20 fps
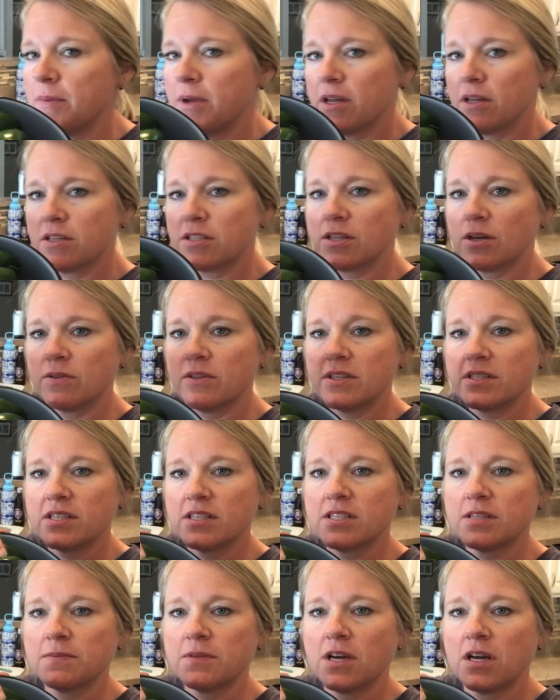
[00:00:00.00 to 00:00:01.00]
So this
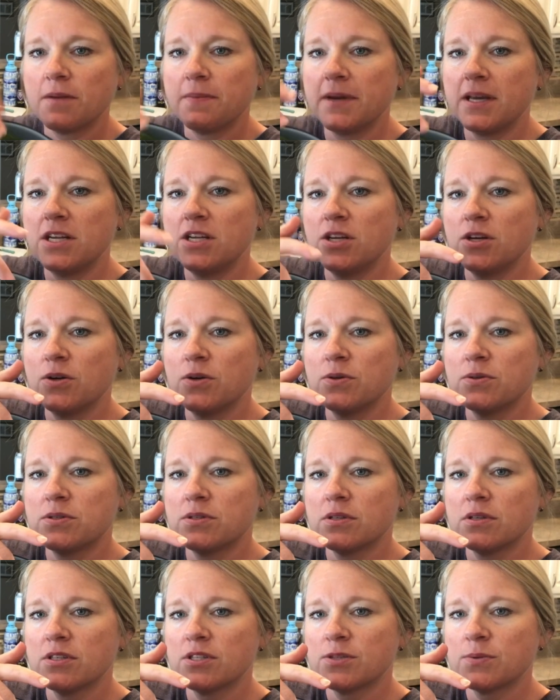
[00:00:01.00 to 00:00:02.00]
is some
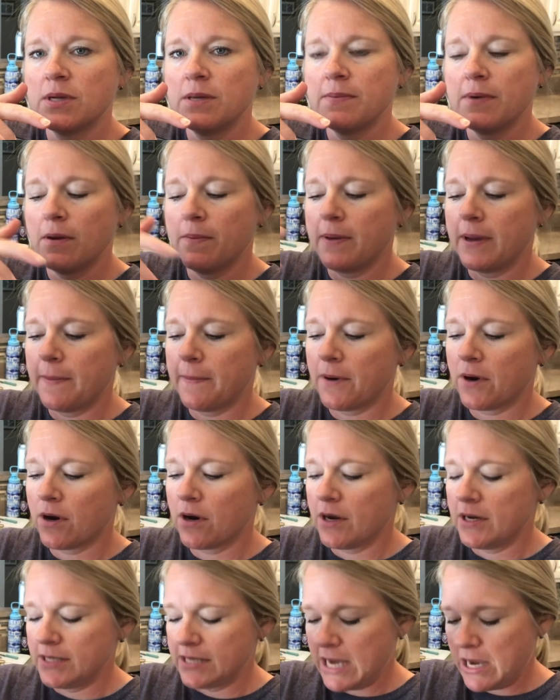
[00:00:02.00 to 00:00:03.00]
jalapeños, sweet bell pepper,
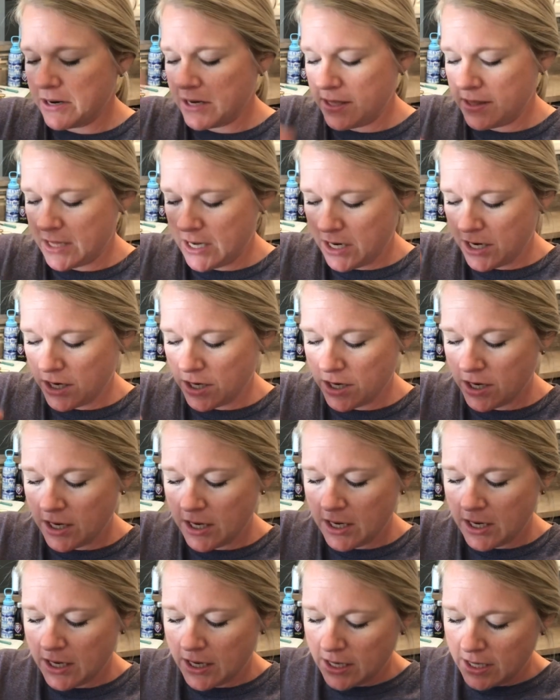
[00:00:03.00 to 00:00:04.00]
and down in there
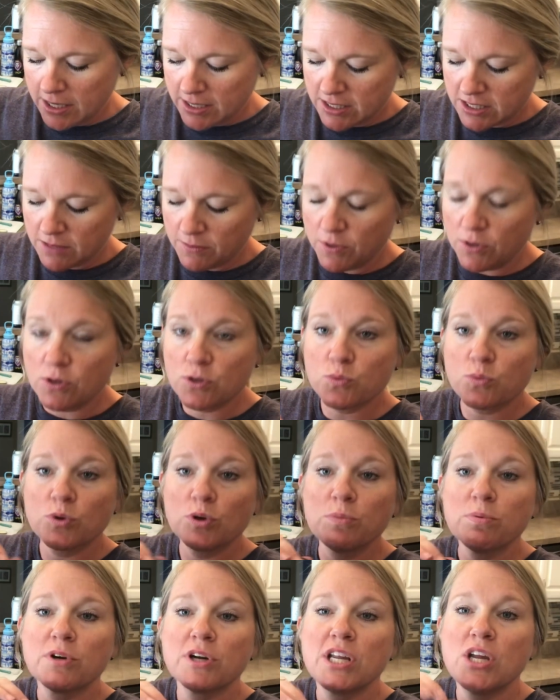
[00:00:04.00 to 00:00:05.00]
is some of those real
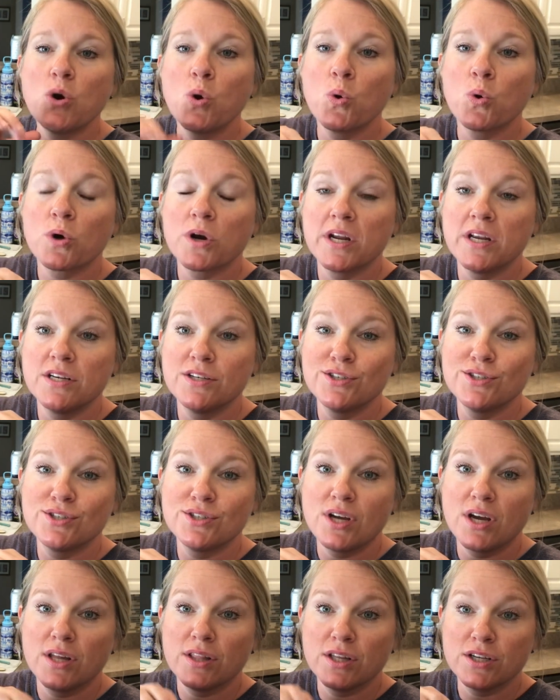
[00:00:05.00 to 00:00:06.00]
pretty orange
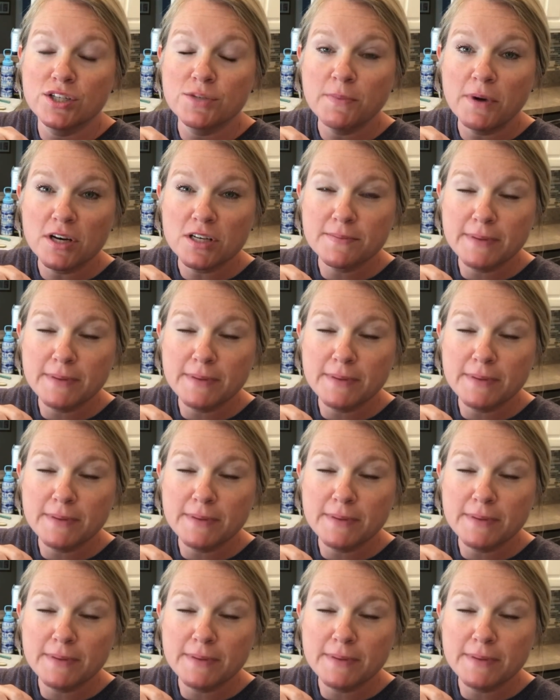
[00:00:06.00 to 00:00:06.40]
lunchbox